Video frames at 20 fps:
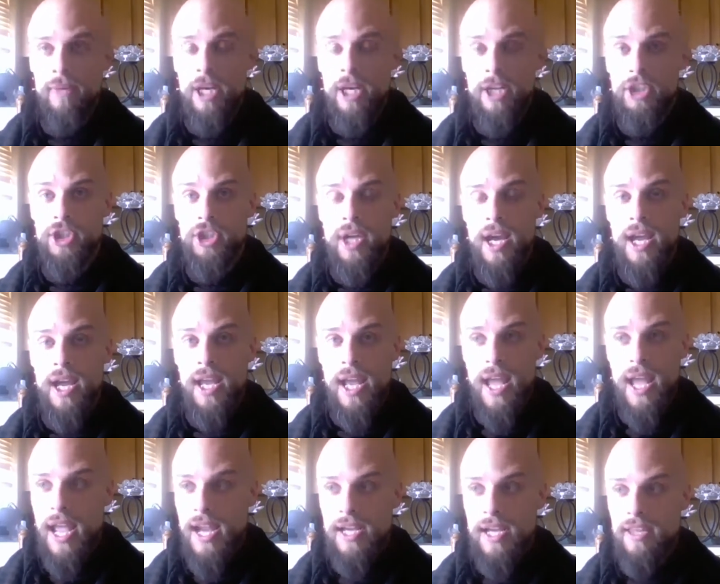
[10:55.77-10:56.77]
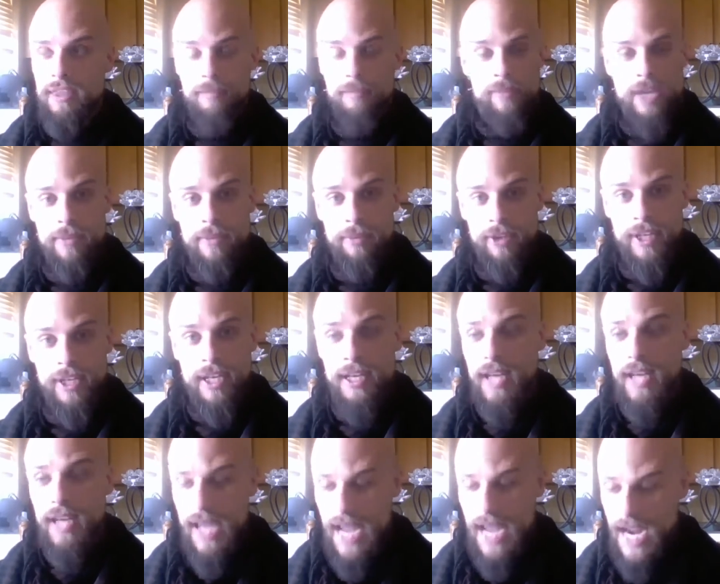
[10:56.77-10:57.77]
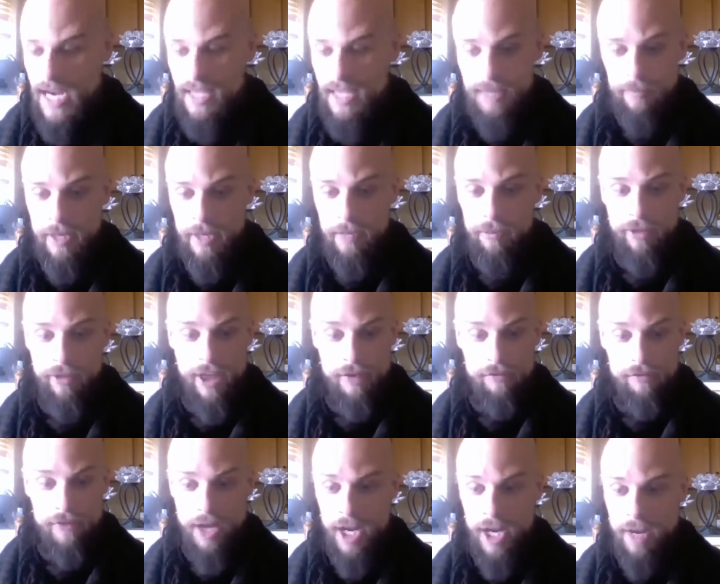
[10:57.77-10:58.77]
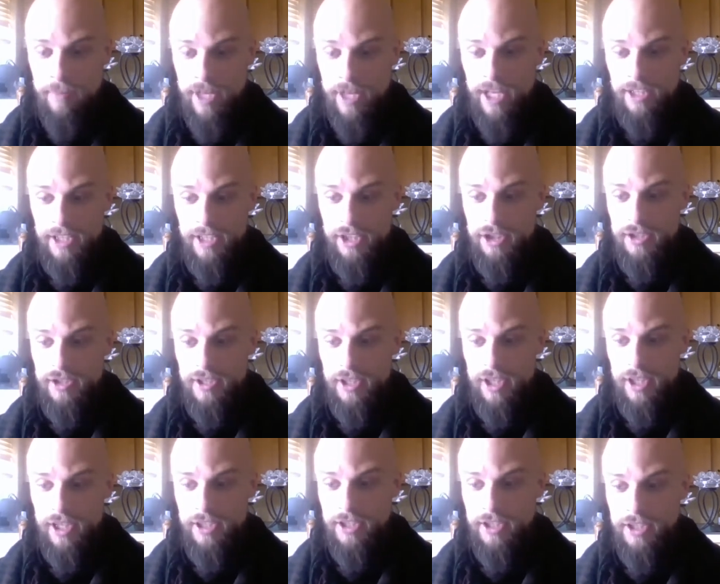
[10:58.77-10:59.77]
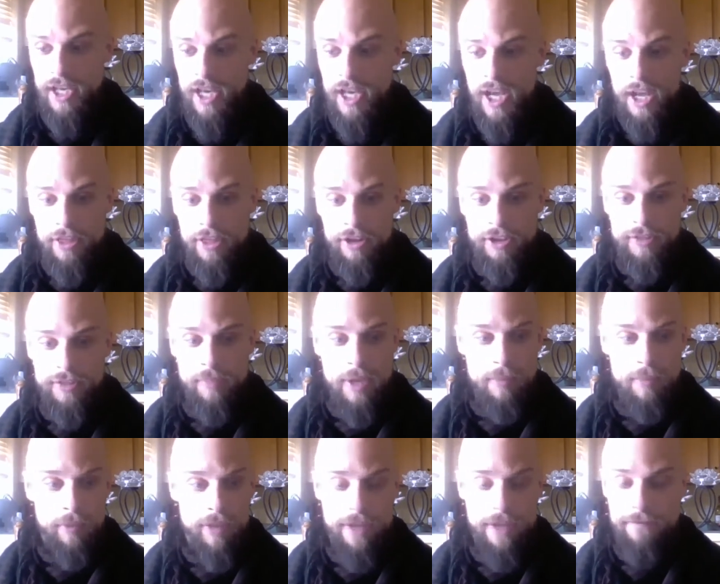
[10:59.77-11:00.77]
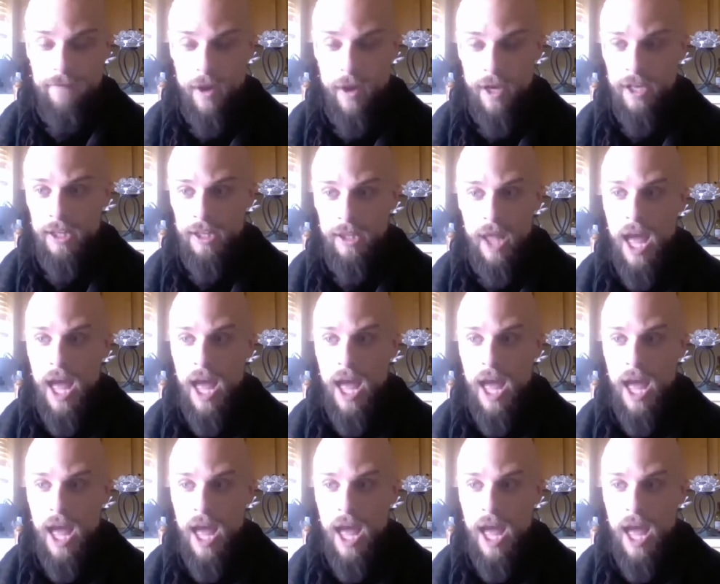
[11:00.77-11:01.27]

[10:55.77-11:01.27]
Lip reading: much. I hate the people in it. I hate the people that run it, because there's people that fucking